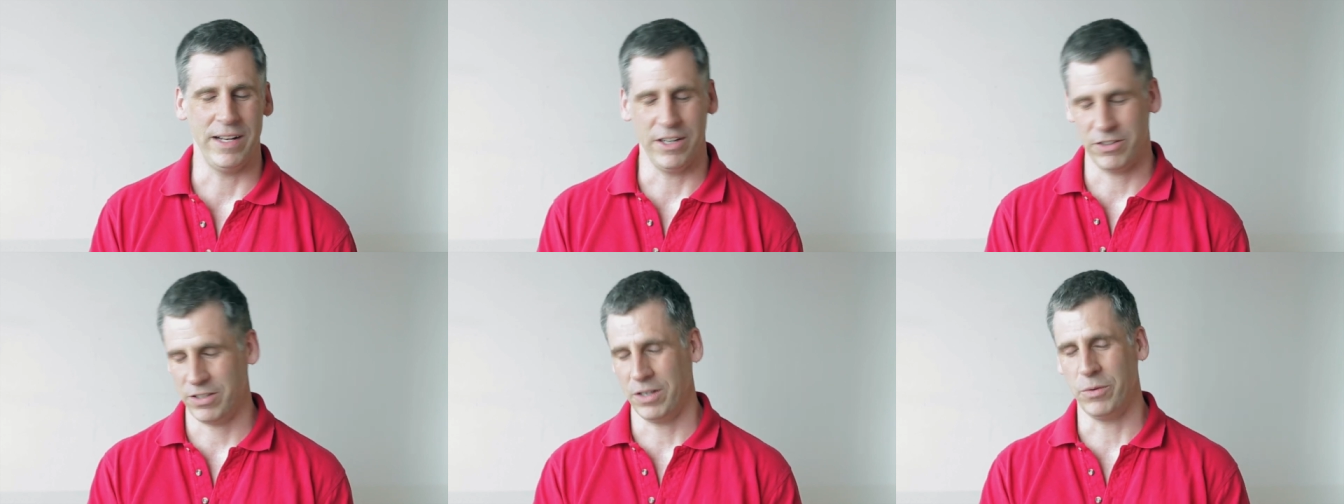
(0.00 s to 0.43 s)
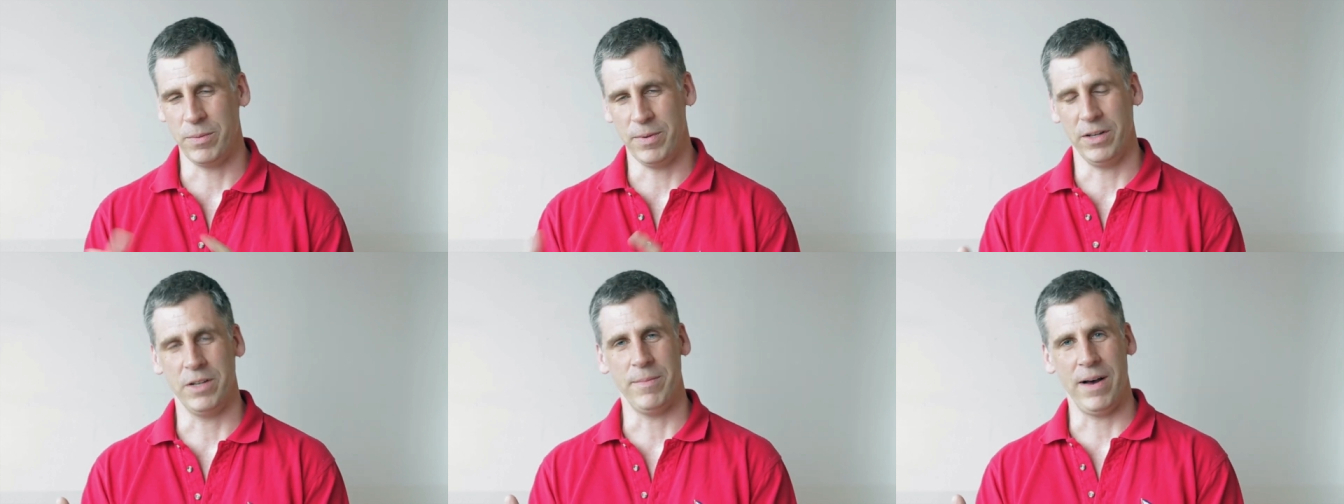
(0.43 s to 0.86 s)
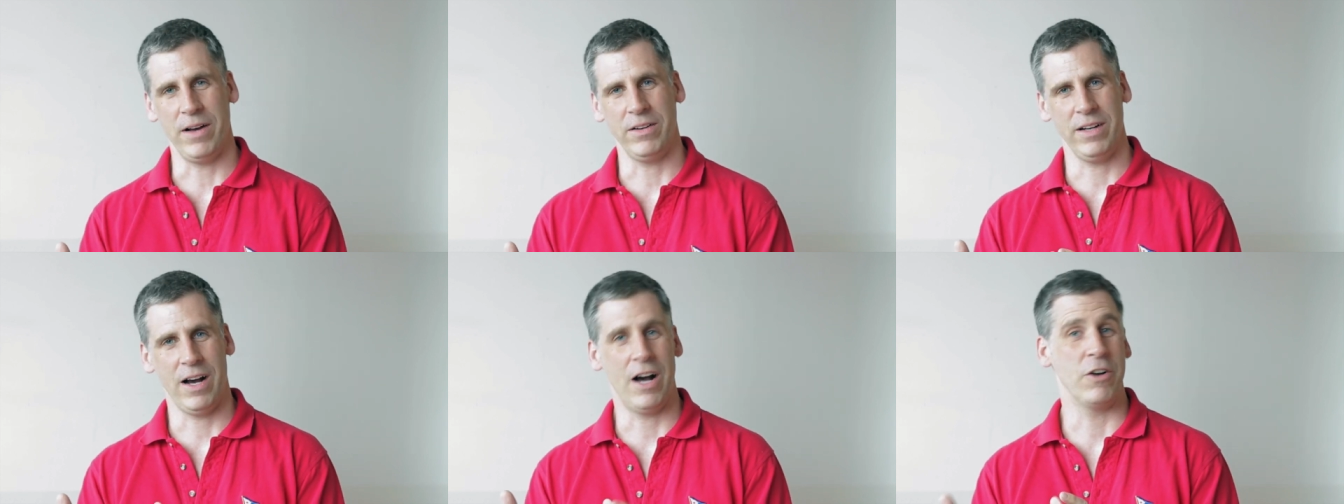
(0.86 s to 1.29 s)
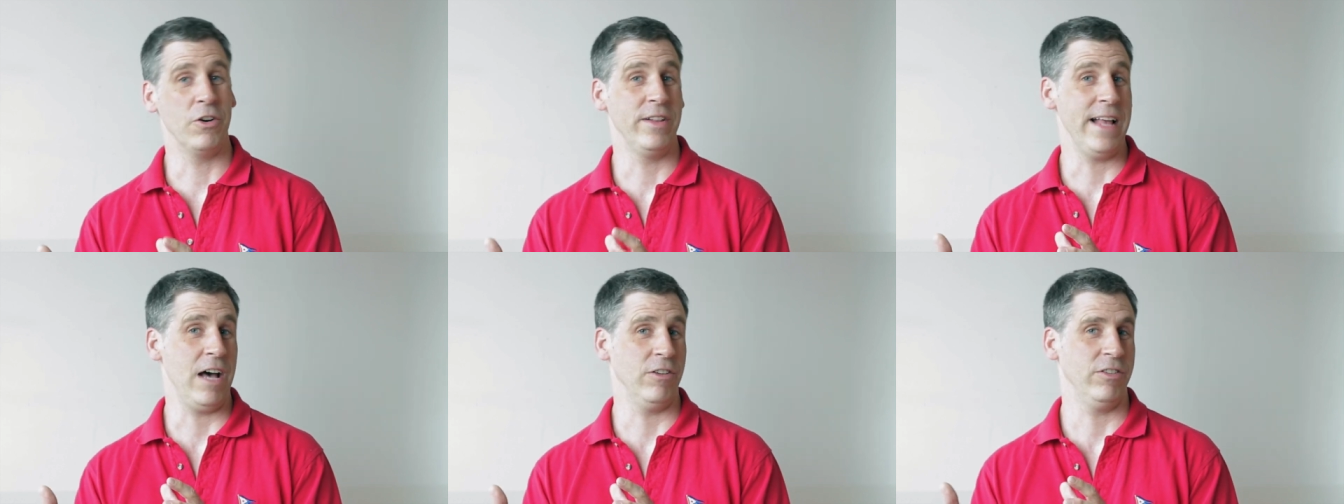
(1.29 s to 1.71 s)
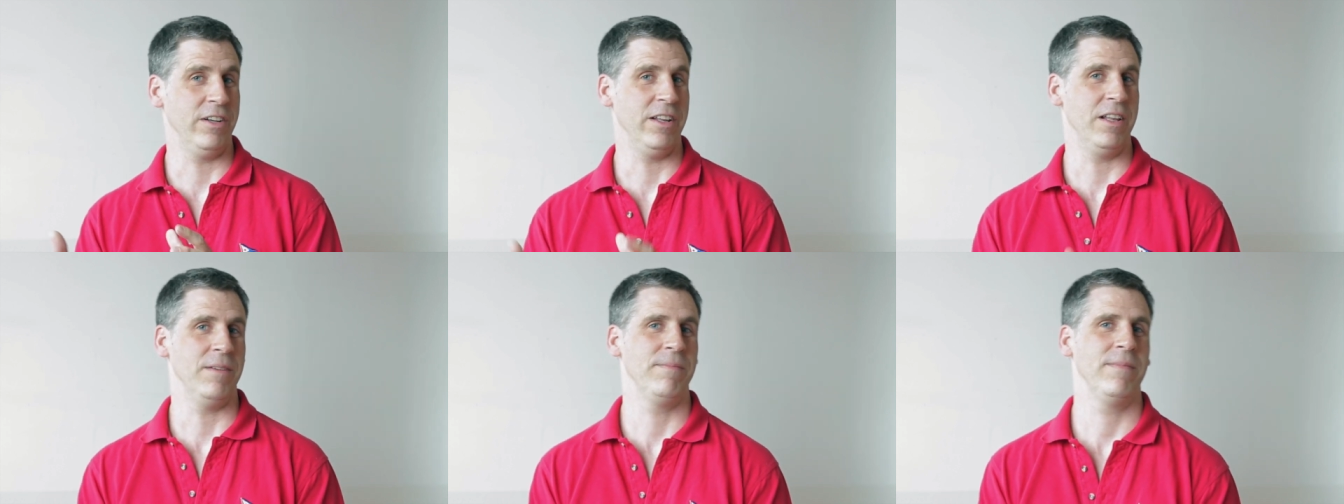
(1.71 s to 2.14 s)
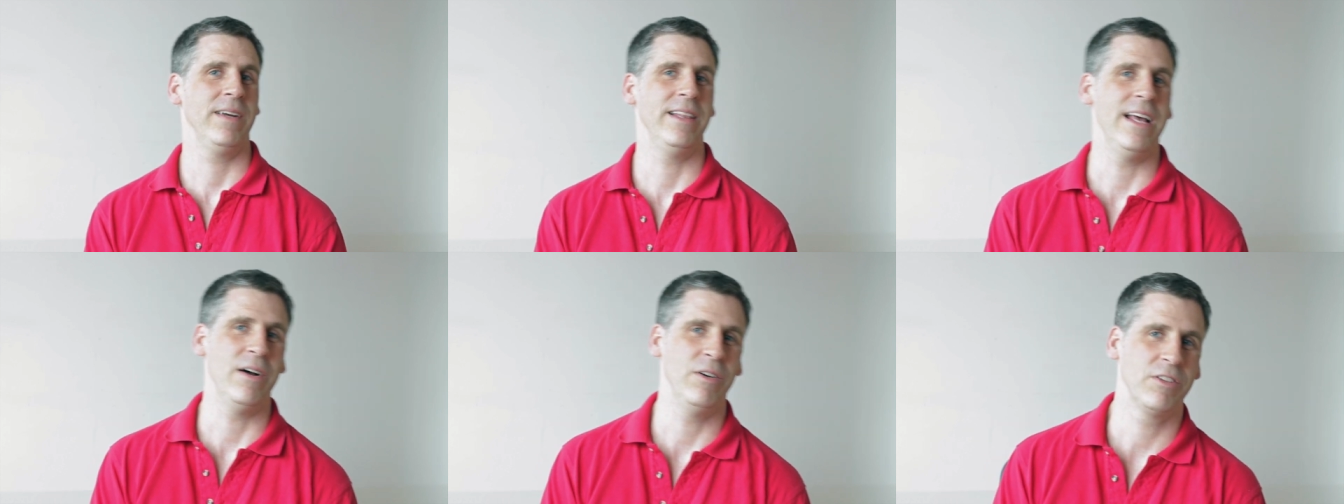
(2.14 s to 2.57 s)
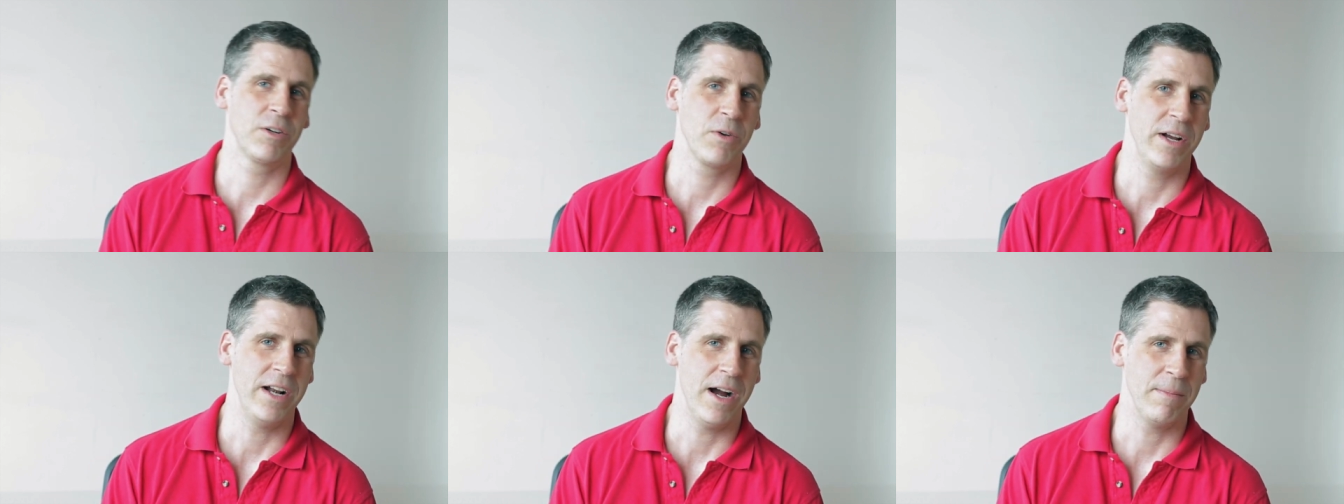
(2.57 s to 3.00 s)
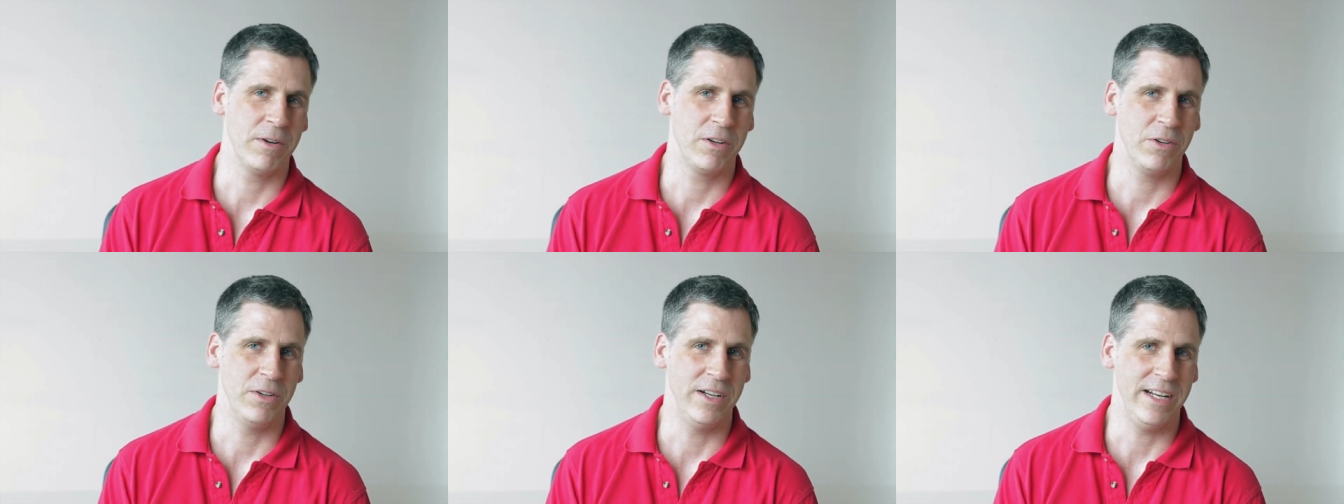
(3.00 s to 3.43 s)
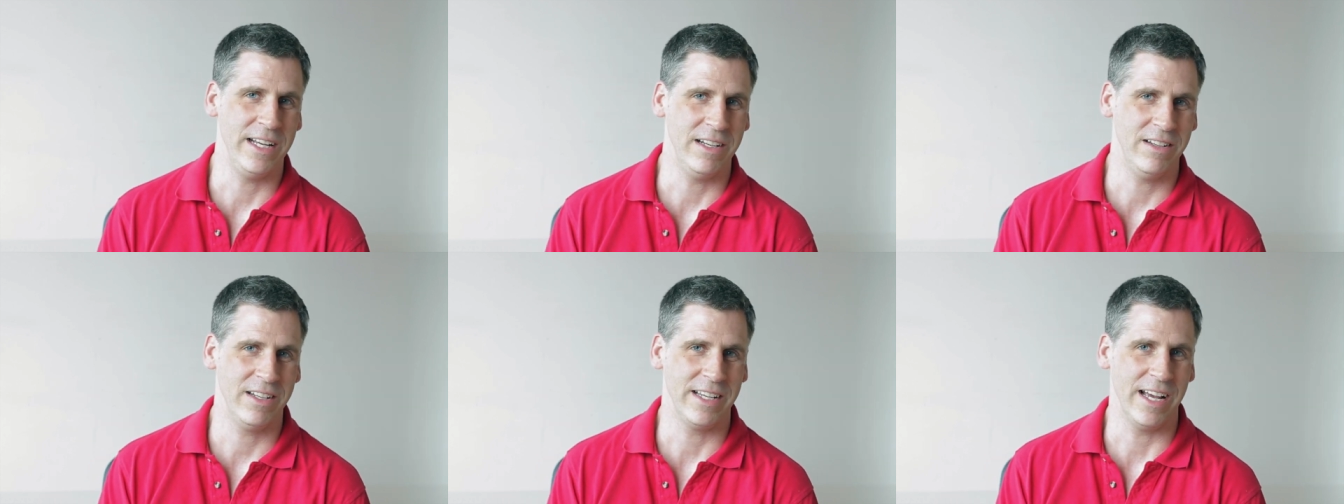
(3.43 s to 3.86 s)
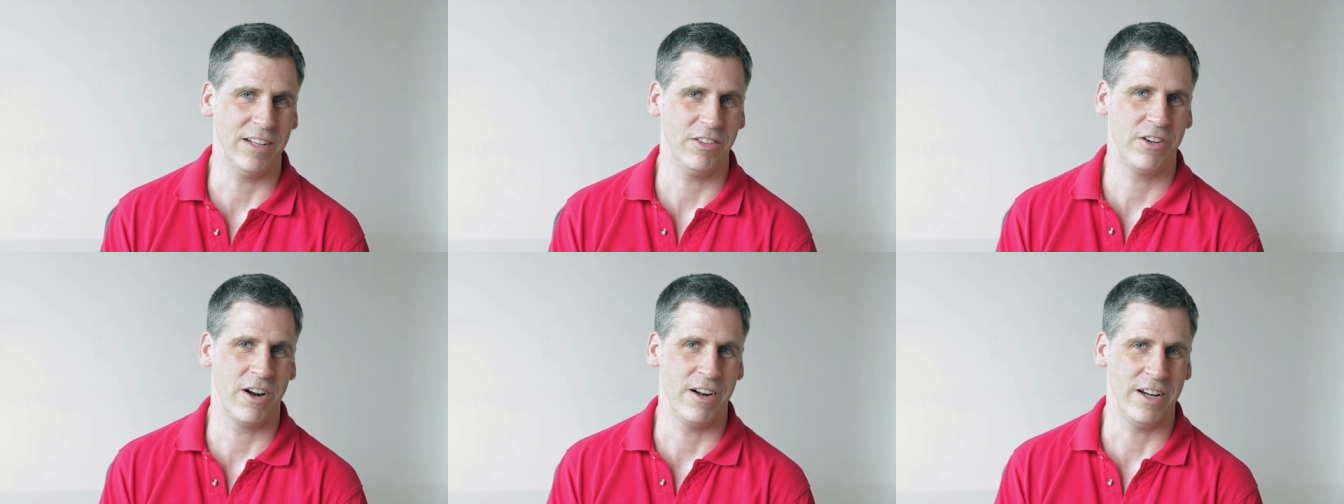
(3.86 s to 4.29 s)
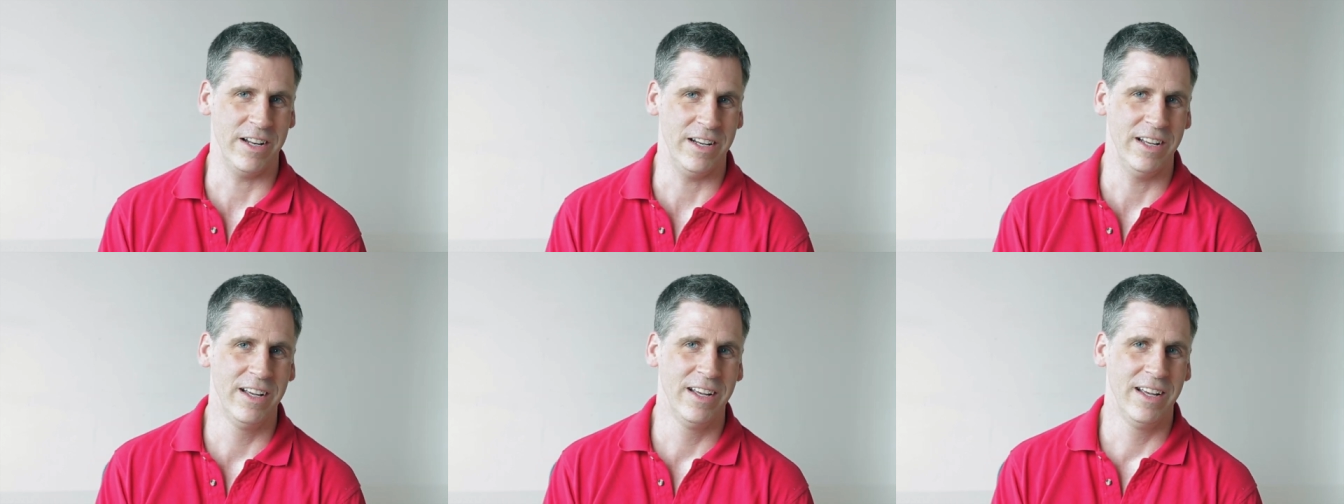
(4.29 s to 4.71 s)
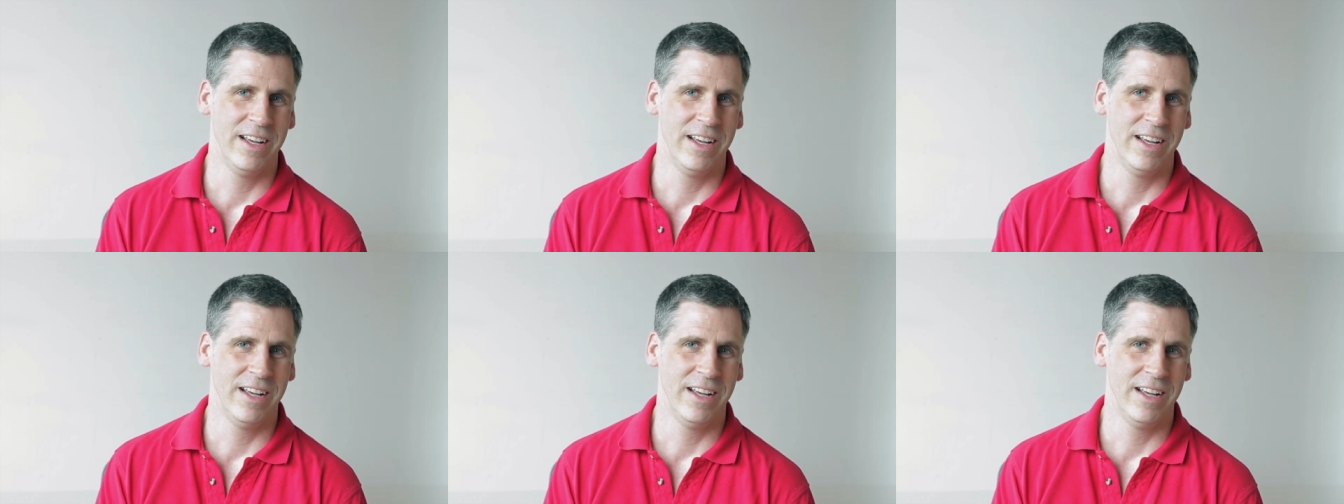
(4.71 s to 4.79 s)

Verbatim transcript: initially we built about 100,000 of them and that was a great opportunity to get started